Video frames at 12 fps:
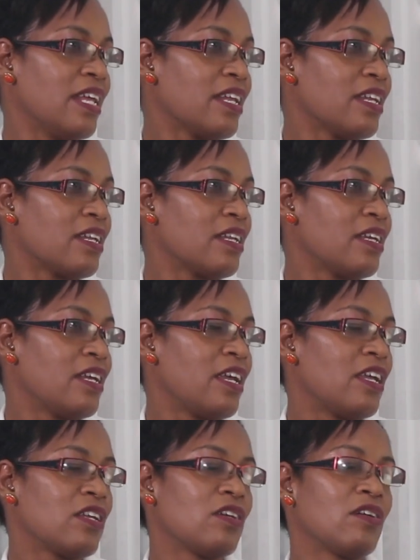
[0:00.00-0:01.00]

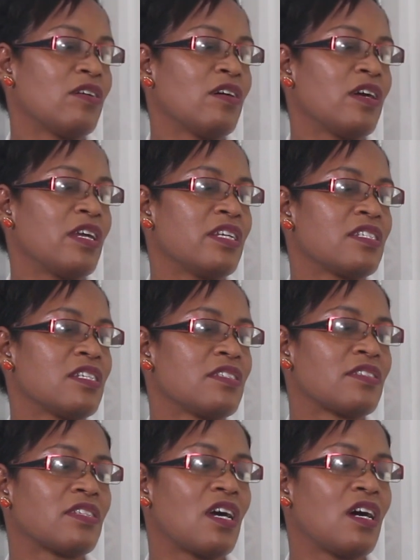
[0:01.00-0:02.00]
meaning.
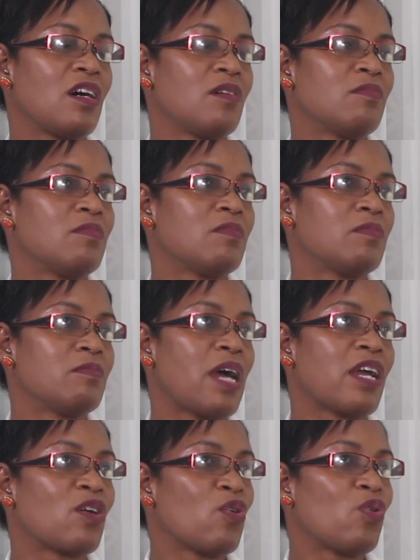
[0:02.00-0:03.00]
It is,
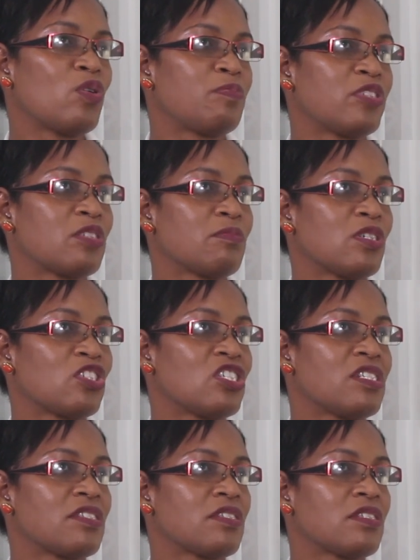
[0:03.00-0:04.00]
my goal
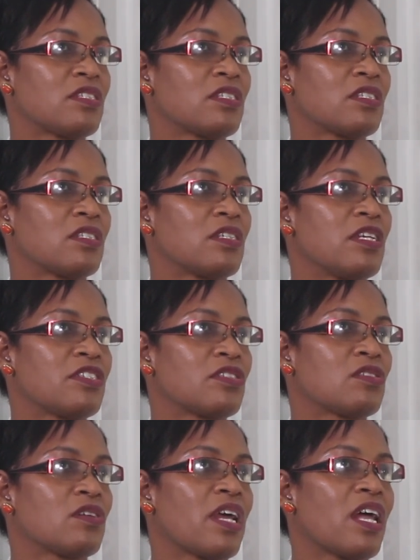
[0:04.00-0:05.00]
pretty much is
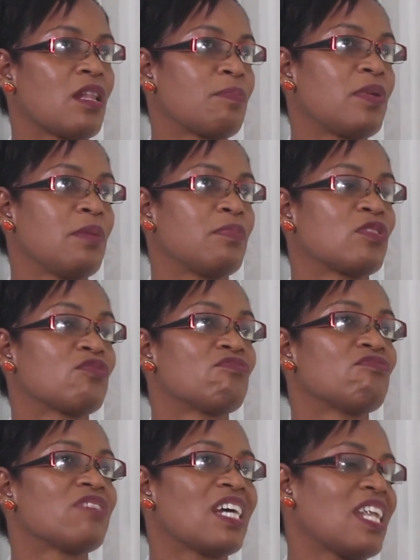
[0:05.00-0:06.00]
to help
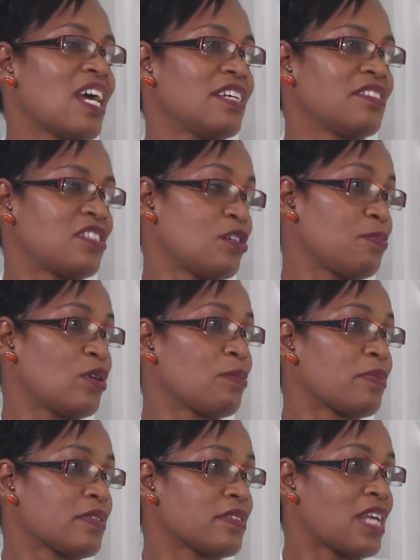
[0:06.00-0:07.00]
people to
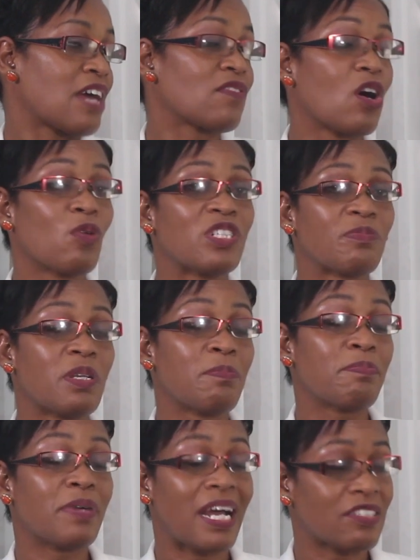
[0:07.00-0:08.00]
realize their purpose. I've
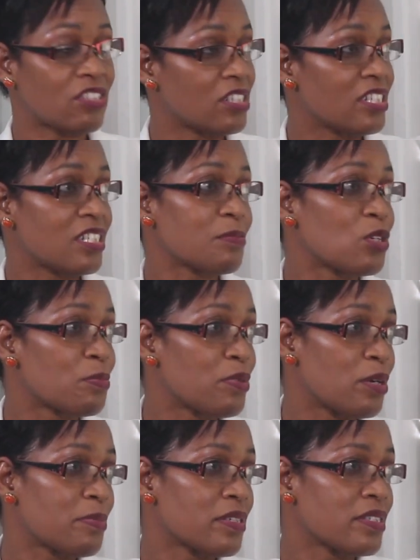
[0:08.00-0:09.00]
always been
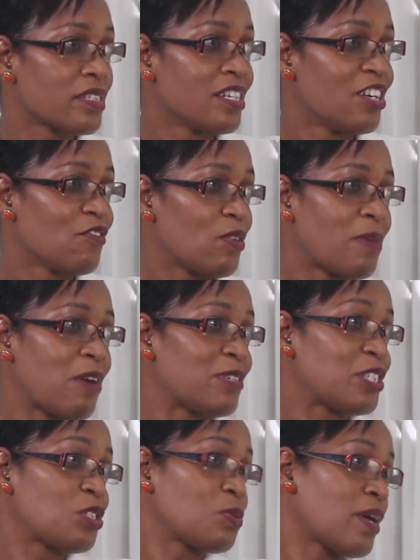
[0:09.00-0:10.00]
passionate about purpose.
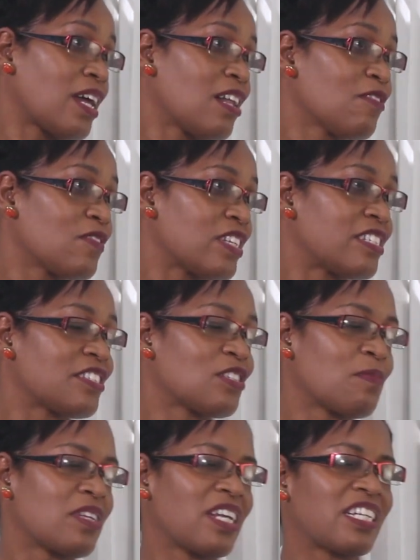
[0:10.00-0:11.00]
From I was
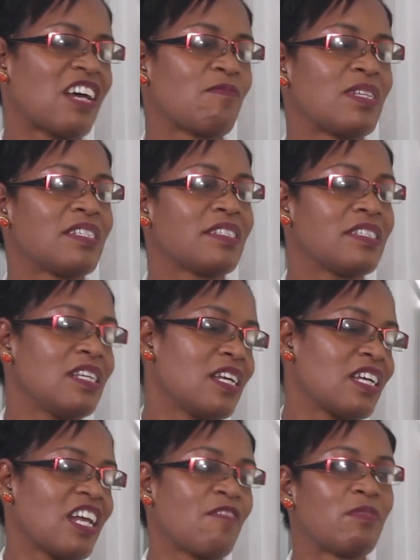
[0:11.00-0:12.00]
12, it is something that I've
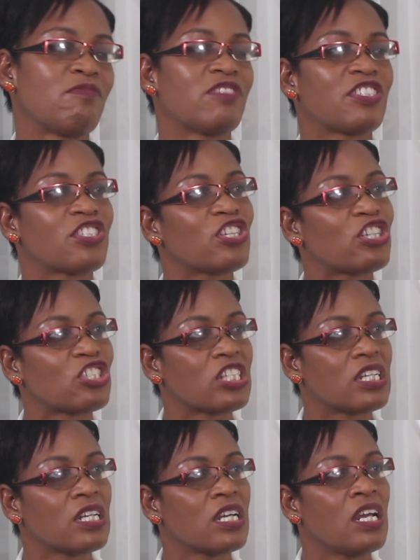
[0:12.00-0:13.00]
been seeking, I've been
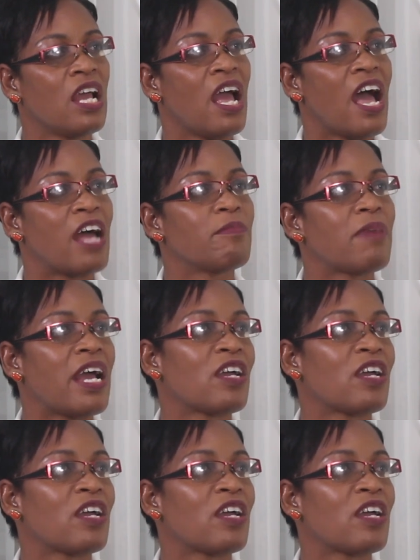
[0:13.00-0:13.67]
researching,